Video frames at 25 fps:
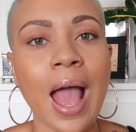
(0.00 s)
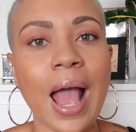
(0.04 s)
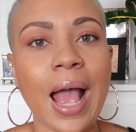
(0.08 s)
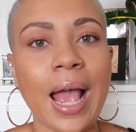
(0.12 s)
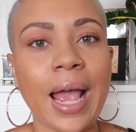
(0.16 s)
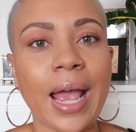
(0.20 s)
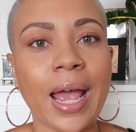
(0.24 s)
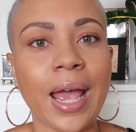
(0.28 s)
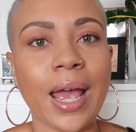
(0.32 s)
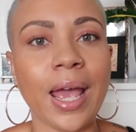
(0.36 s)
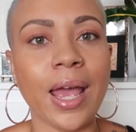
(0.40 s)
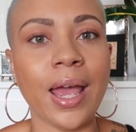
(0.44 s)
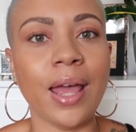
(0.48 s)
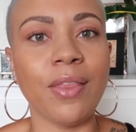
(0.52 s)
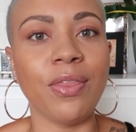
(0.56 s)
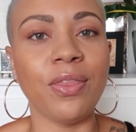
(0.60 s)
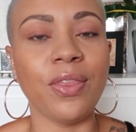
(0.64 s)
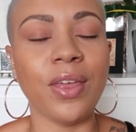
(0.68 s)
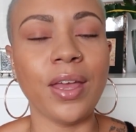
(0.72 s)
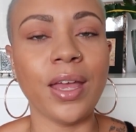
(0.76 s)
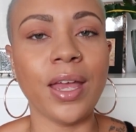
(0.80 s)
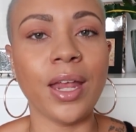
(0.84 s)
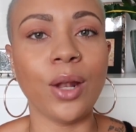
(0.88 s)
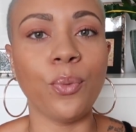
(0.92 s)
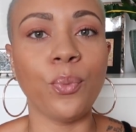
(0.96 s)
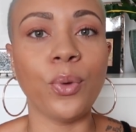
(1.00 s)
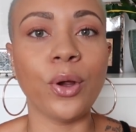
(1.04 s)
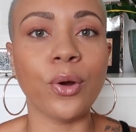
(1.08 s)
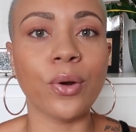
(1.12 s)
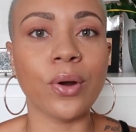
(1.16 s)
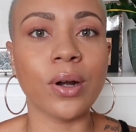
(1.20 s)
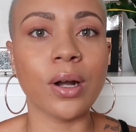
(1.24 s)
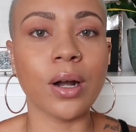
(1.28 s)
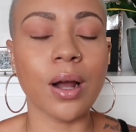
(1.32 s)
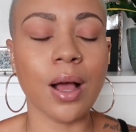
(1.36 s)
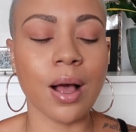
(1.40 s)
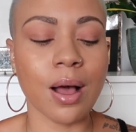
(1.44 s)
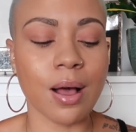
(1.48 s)
And then we
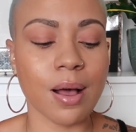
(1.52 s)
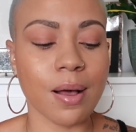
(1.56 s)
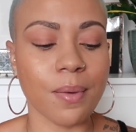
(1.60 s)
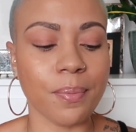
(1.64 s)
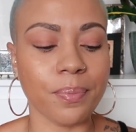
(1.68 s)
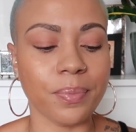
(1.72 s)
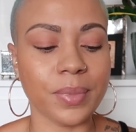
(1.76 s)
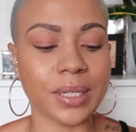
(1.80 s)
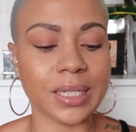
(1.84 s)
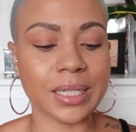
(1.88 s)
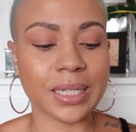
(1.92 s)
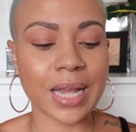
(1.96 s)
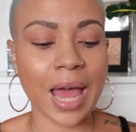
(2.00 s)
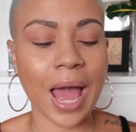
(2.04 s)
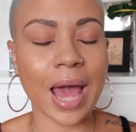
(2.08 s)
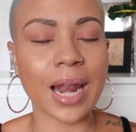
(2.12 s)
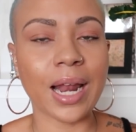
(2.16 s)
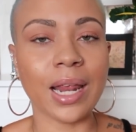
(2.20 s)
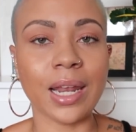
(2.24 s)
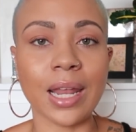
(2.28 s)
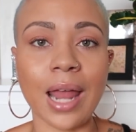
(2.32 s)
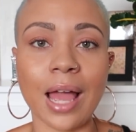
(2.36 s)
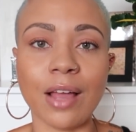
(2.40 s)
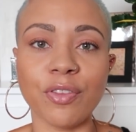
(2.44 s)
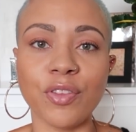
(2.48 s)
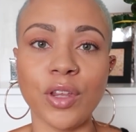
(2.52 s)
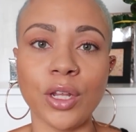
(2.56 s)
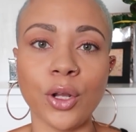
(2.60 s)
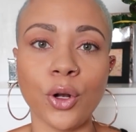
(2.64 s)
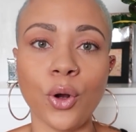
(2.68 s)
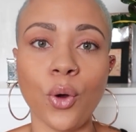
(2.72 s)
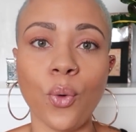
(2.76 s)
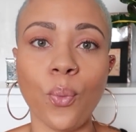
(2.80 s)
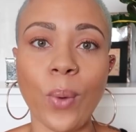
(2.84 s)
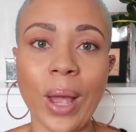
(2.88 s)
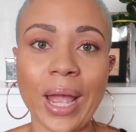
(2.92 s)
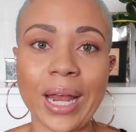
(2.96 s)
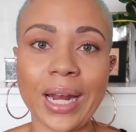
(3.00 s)
were sat in like the
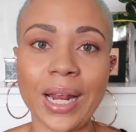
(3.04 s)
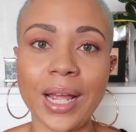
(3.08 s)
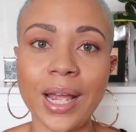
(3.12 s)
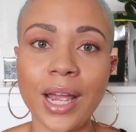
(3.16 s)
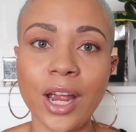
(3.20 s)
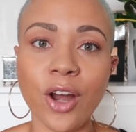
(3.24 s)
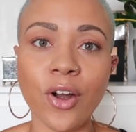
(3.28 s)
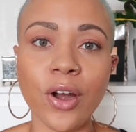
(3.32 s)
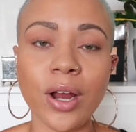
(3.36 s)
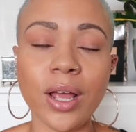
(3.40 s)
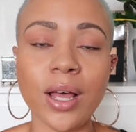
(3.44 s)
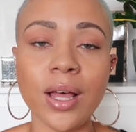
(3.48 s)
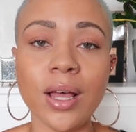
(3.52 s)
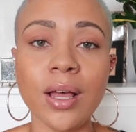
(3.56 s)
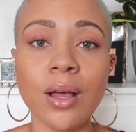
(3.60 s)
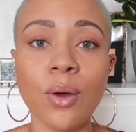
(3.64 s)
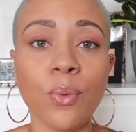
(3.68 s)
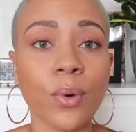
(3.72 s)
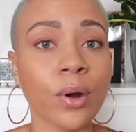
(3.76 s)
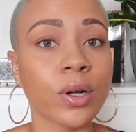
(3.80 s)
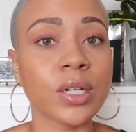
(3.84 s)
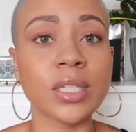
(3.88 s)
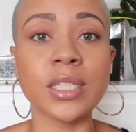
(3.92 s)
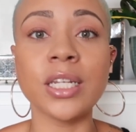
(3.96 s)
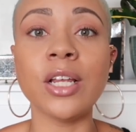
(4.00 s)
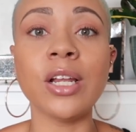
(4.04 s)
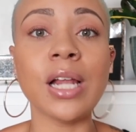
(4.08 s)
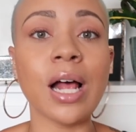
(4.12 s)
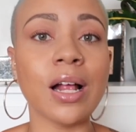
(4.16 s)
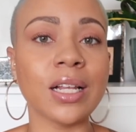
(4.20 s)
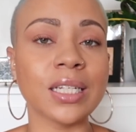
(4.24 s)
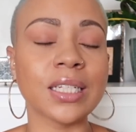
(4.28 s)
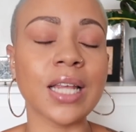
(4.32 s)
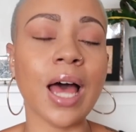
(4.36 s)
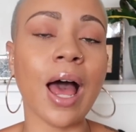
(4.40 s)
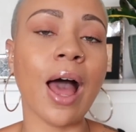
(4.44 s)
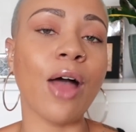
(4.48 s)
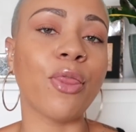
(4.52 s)
little waiting area. We're still
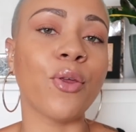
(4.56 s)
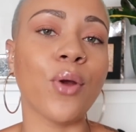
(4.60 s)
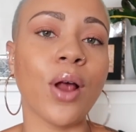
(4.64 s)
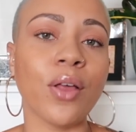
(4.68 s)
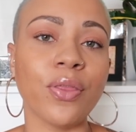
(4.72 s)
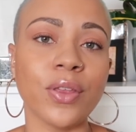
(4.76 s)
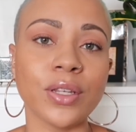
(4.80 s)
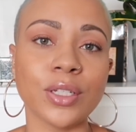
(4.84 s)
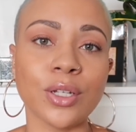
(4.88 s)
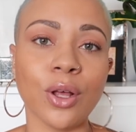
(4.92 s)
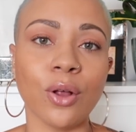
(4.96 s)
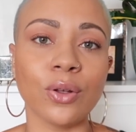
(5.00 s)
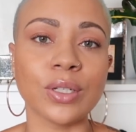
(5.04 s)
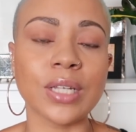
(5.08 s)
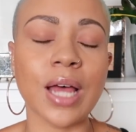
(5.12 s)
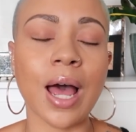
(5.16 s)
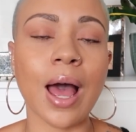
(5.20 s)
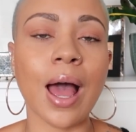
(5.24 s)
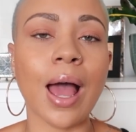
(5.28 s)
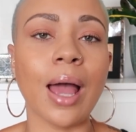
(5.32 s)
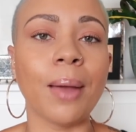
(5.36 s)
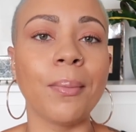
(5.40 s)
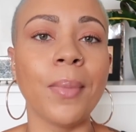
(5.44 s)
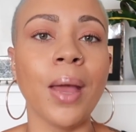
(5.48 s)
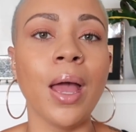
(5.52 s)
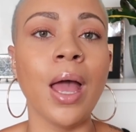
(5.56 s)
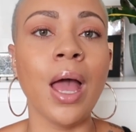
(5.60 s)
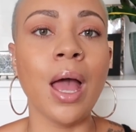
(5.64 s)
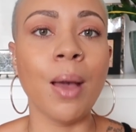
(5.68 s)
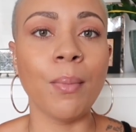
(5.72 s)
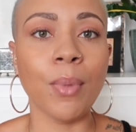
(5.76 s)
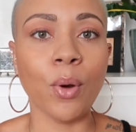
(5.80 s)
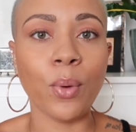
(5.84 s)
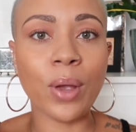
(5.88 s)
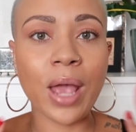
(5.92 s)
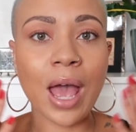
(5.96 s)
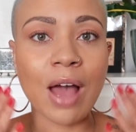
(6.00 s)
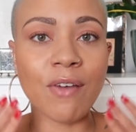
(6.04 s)
outside throughout this whole time,
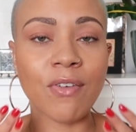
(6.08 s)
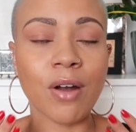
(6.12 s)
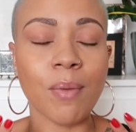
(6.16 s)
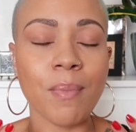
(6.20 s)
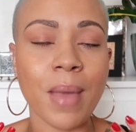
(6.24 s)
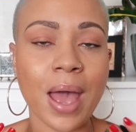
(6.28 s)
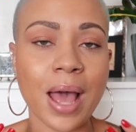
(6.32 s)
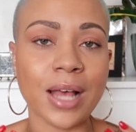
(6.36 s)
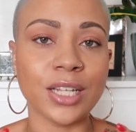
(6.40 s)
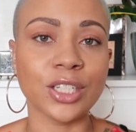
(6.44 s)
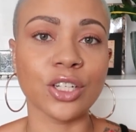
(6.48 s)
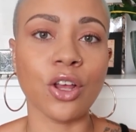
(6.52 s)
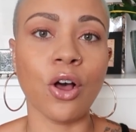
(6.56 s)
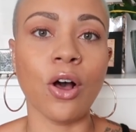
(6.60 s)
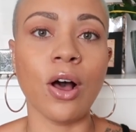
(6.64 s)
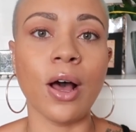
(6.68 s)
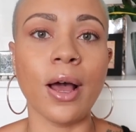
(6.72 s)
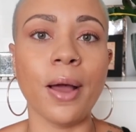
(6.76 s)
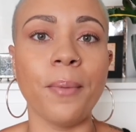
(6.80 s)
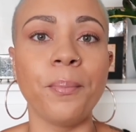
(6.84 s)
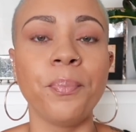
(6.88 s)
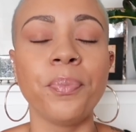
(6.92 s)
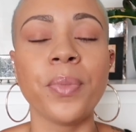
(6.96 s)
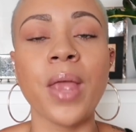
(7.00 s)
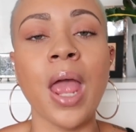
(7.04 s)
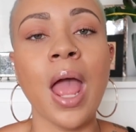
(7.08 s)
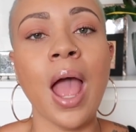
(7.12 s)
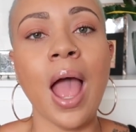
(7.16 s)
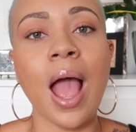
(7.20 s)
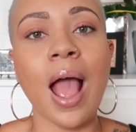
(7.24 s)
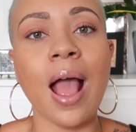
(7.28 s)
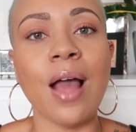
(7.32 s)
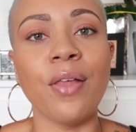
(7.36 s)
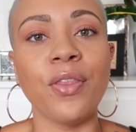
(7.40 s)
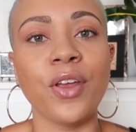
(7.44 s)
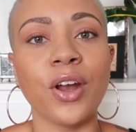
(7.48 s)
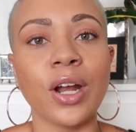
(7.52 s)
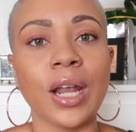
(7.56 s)
but we have our mask on,
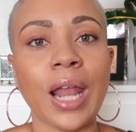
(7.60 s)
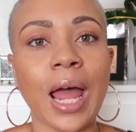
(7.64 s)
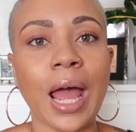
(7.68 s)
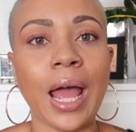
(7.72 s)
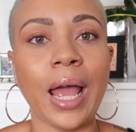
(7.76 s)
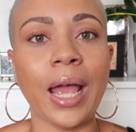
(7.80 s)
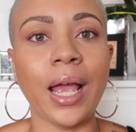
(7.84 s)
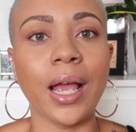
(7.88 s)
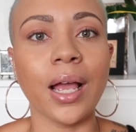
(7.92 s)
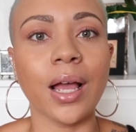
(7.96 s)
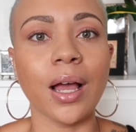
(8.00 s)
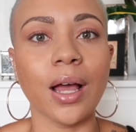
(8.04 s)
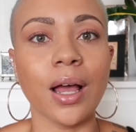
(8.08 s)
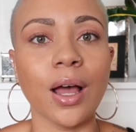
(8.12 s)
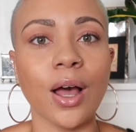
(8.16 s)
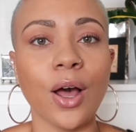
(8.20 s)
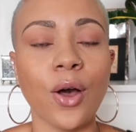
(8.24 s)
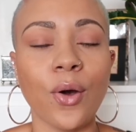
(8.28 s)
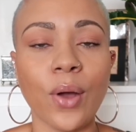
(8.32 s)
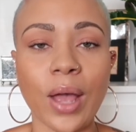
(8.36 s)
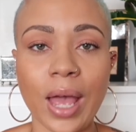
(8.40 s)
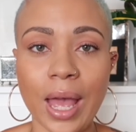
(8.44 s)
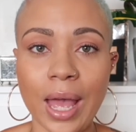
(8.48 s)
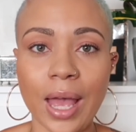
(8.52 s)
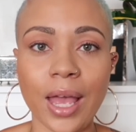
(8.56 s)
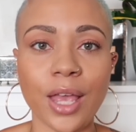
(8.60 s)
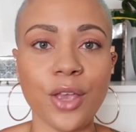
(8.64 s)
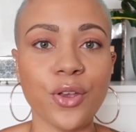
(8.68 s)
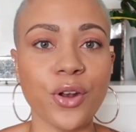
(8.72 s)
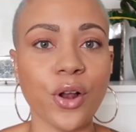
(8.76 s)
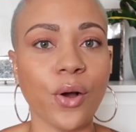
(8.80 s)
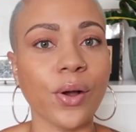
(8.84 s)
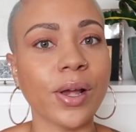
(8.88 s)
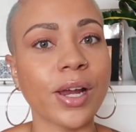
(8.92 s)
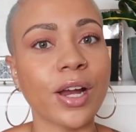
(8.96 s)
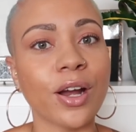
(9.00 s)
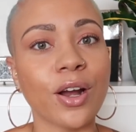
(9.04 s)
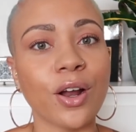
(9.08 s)
and they're like, okay, you
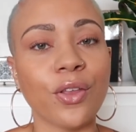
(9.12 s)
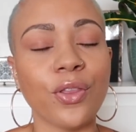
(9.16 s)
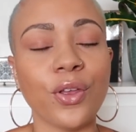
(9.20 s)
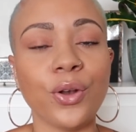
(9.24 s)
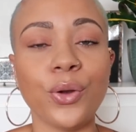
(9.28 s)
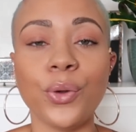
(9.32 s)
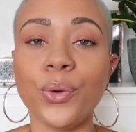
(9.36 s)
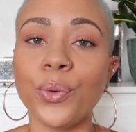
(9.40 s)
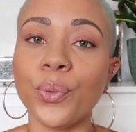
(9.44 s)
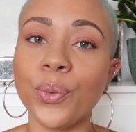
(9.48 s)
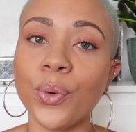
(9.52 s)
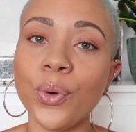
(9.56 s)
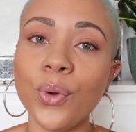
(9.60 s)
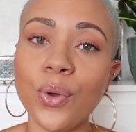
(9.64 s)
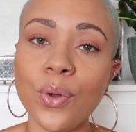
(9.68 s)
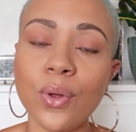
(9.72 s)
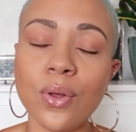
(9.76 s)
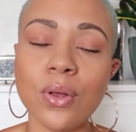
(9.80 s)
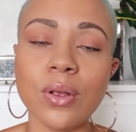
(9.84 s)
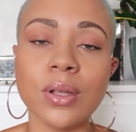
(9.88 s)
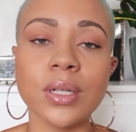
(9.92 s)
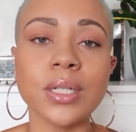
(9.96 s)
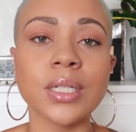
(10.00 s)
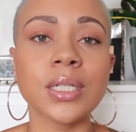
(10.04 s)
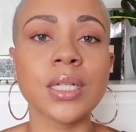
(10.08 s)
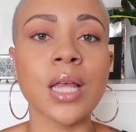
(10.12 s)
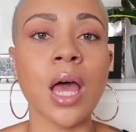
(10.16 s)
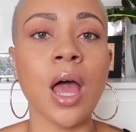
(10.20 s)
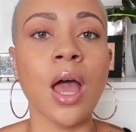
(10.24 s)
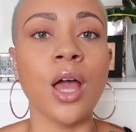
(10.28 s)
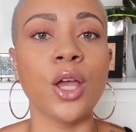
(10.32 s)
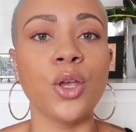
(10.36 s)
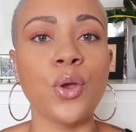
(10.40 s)
know, here are the new rules.